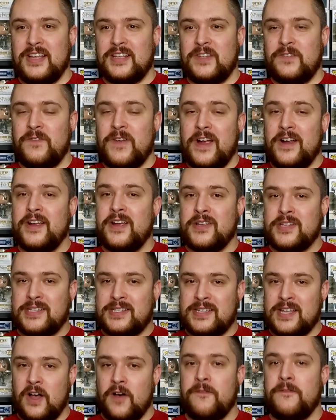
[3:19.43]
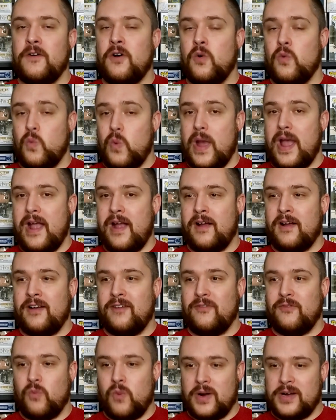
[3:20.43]
very self-aware
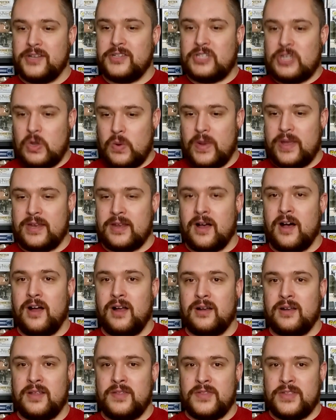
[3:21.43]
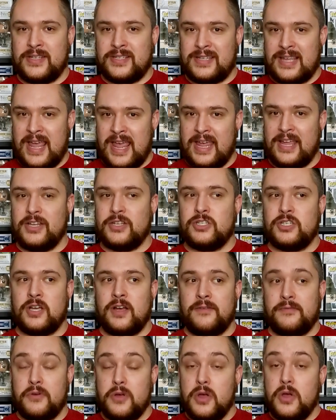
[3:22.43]
of what is going on in this age
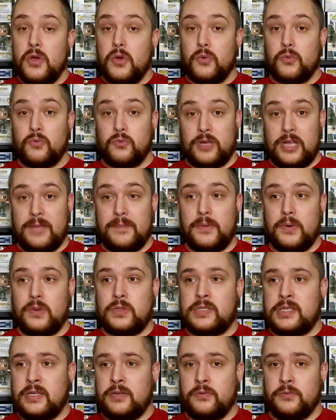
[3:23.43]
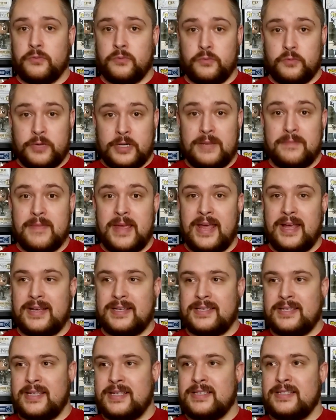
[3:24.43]
of reboots and
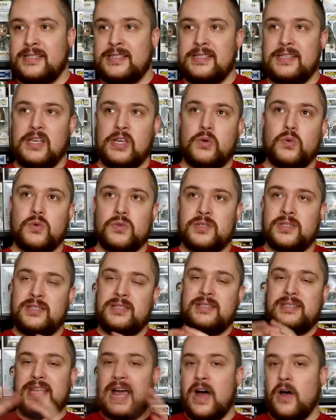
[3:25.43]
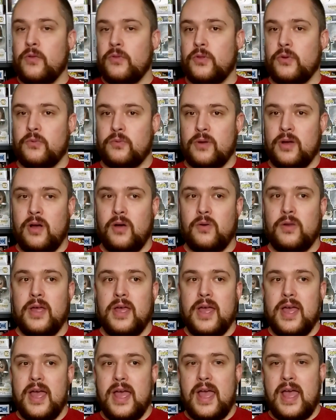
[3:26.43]
remakes and sequels down the road.
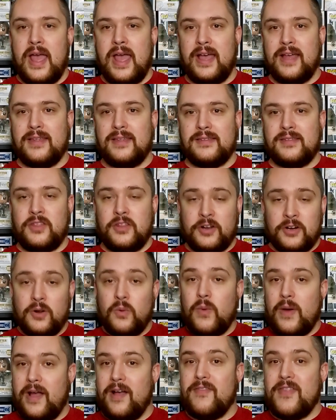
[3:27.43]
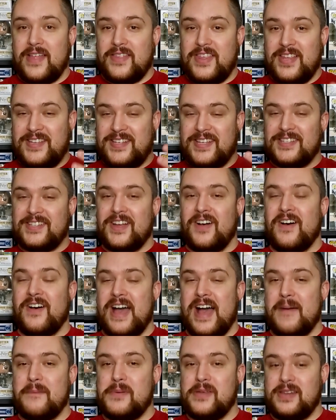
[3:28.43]
And they're aware that this is all
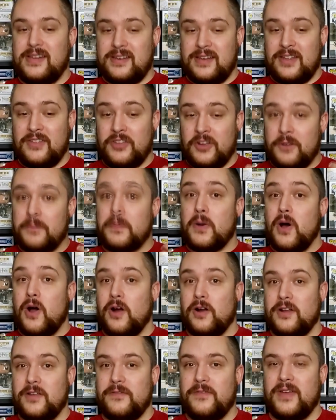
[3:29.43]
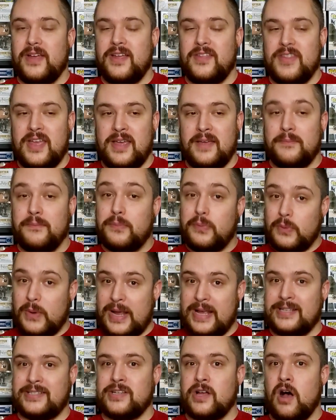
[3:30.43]
happening, and they're part of it, and they
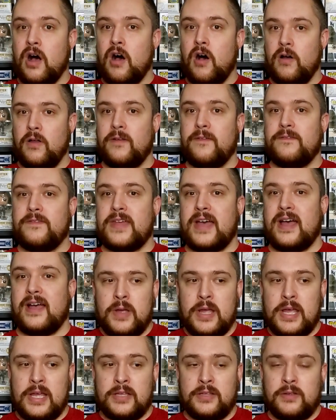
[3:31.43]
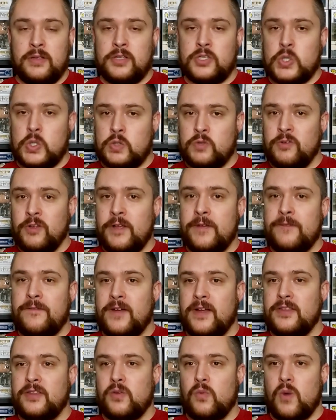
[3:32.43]
embrace all of that. And so it's really
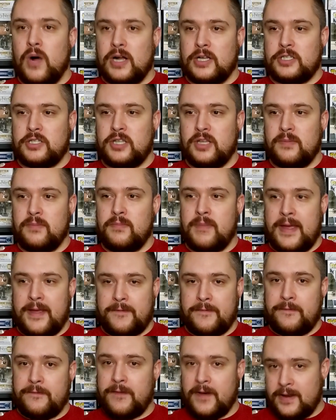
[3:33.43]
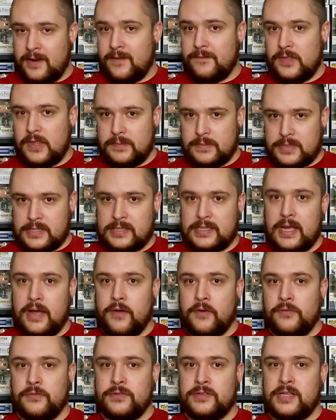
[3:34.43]
fun to watch them make fun of
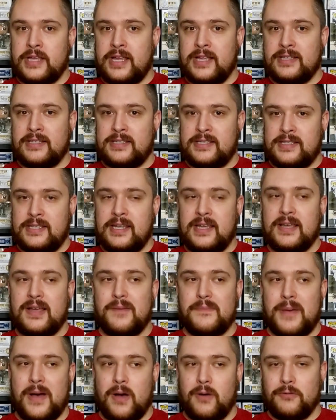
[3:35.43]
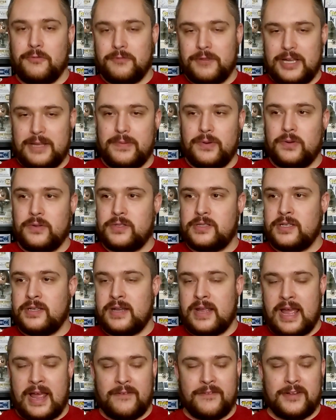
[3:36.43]
themselves and sing about reboots and
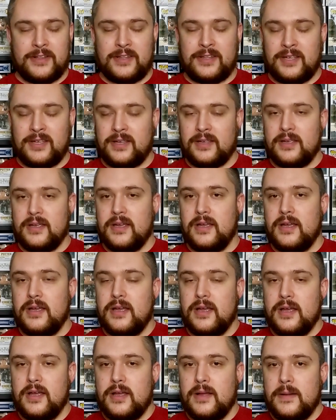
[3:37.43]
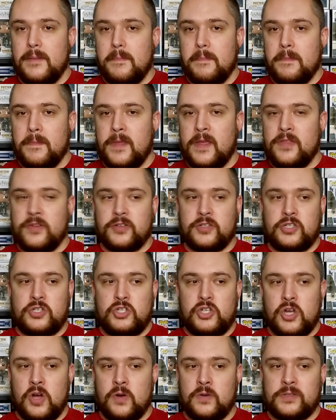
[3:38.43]
everything. And there's
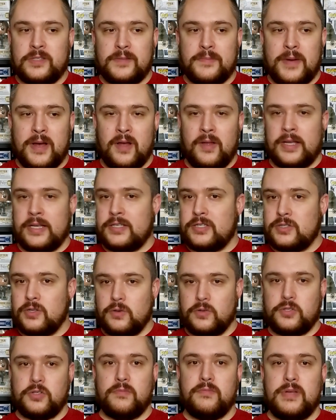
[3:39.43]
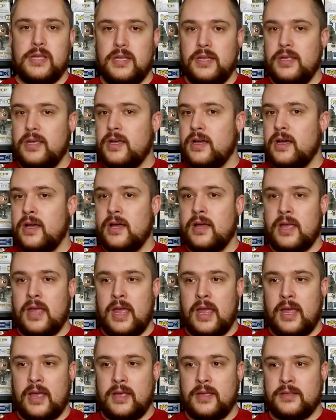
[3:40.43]
jokes about like social media
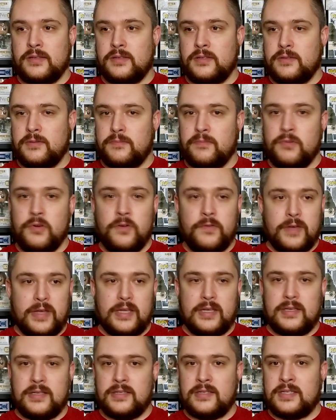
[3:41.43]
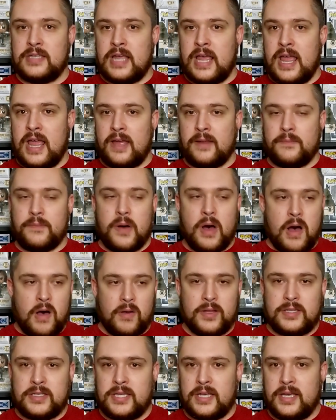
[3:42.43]
and movies and
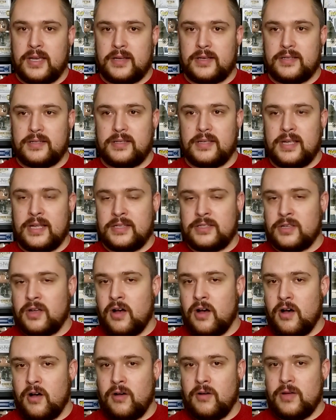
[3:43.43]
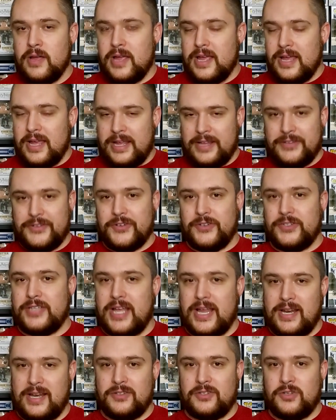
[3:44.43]
politics. It's all
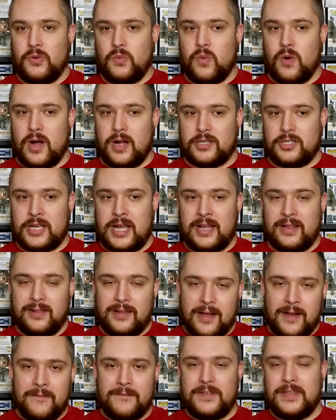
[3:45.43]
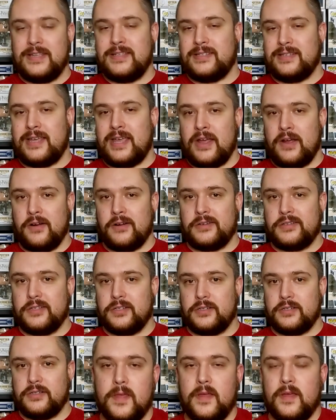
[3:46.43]
entertaining to watch. I love these
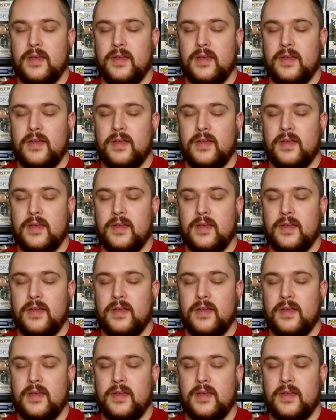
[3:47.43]
characters.